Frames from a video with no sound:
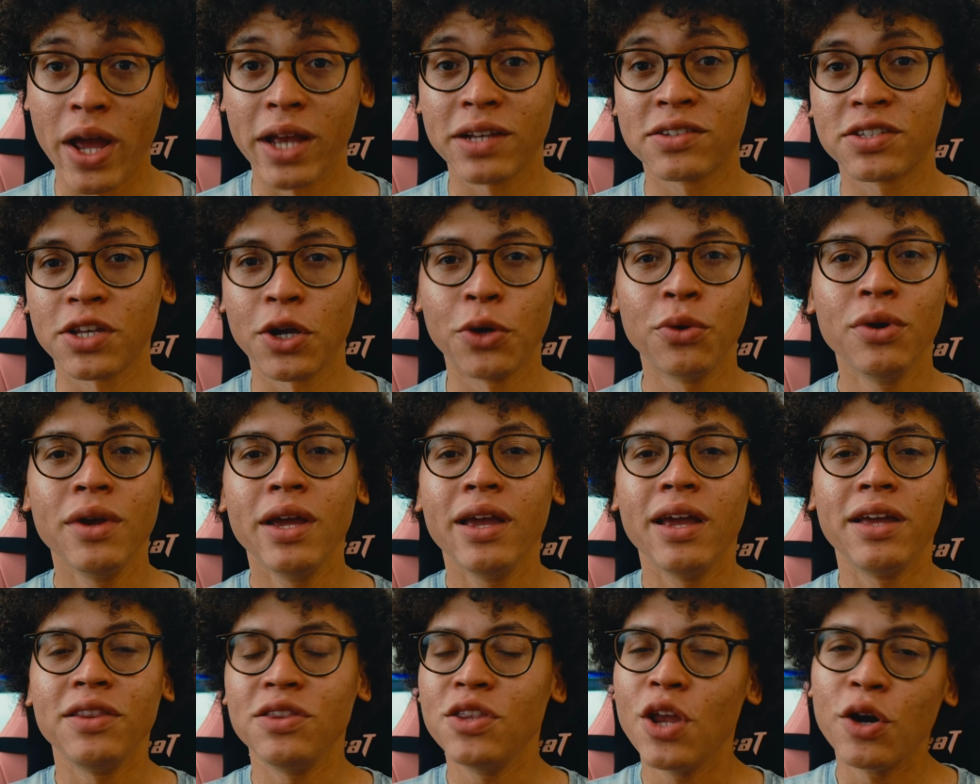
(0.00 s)
So
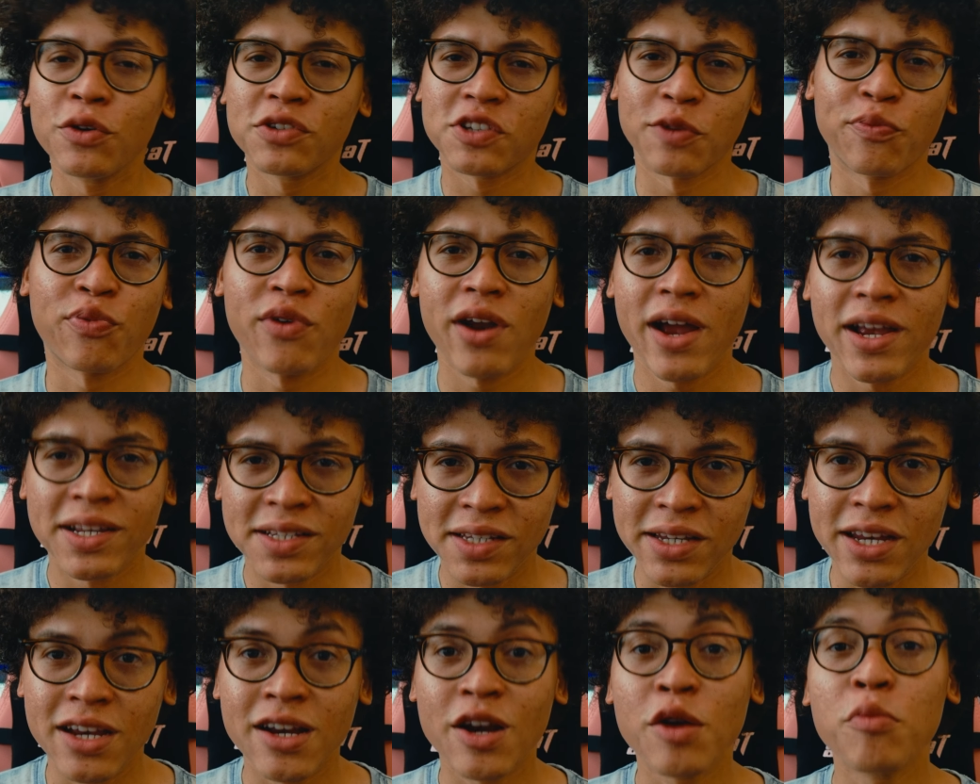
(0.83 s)
no surprise
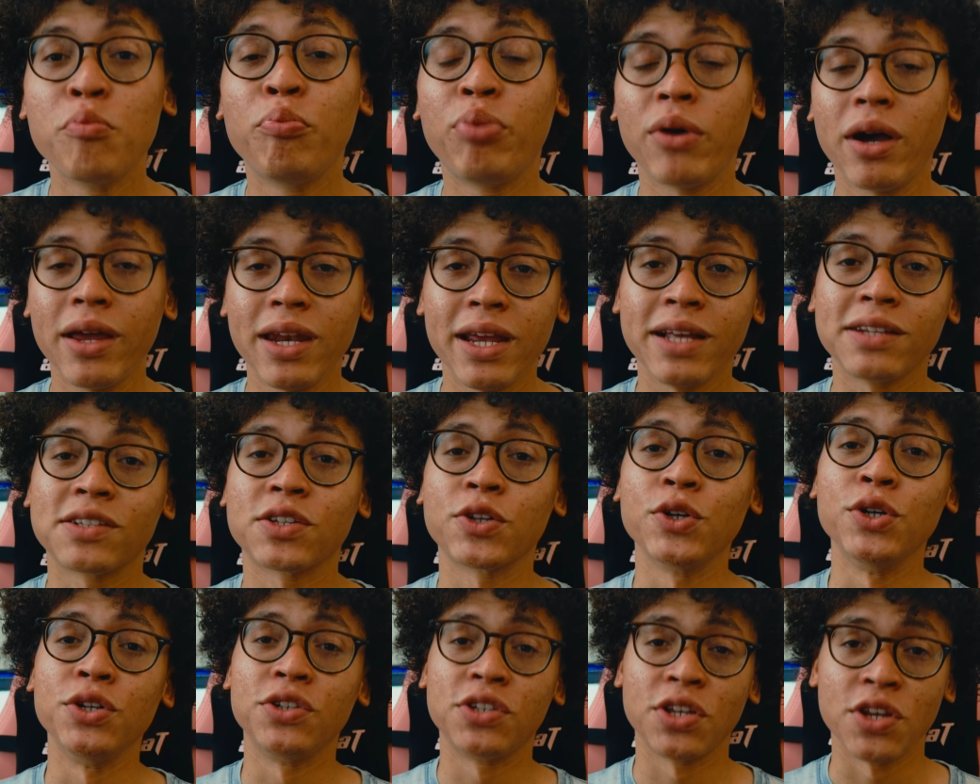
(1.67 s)
here, but it's
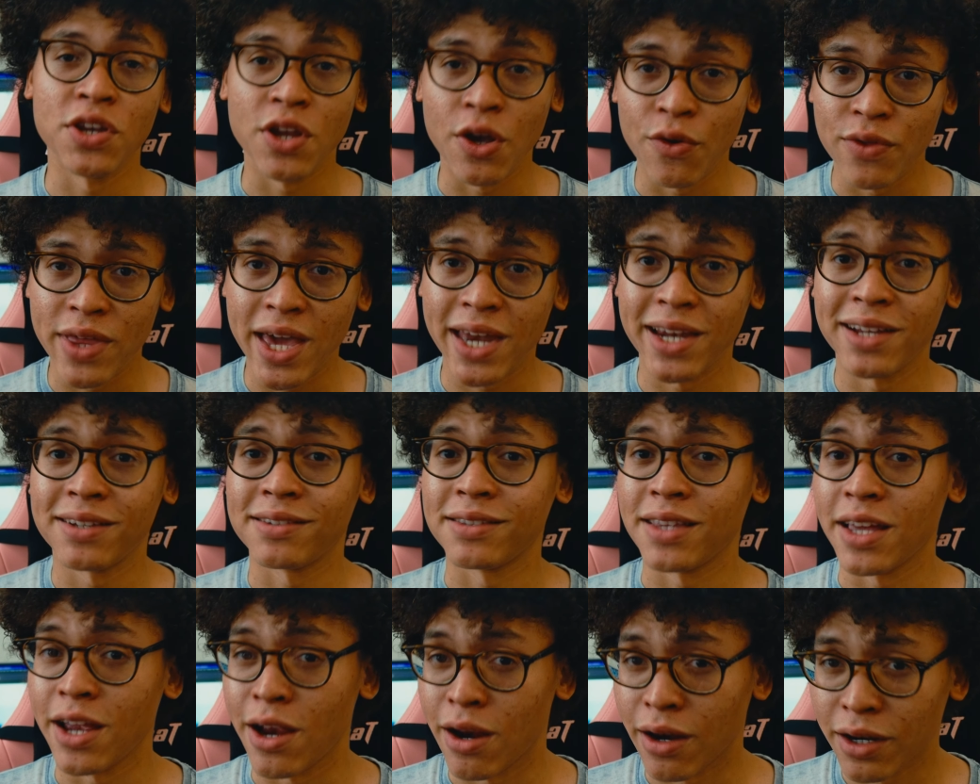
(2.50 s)
good to know that it's
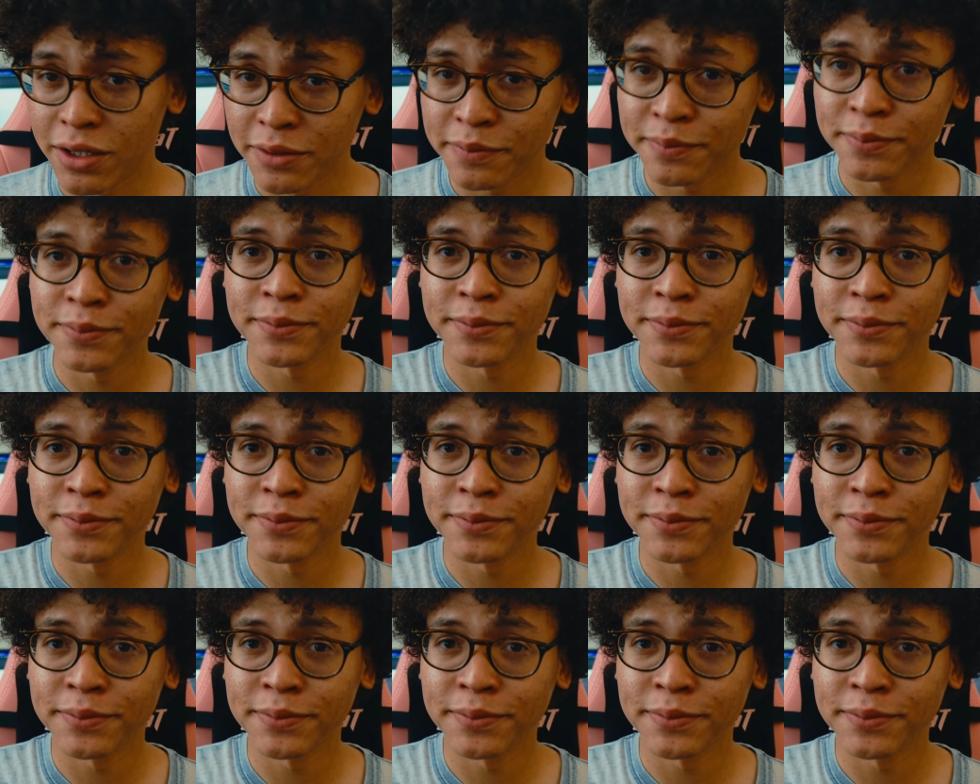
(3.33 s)
there.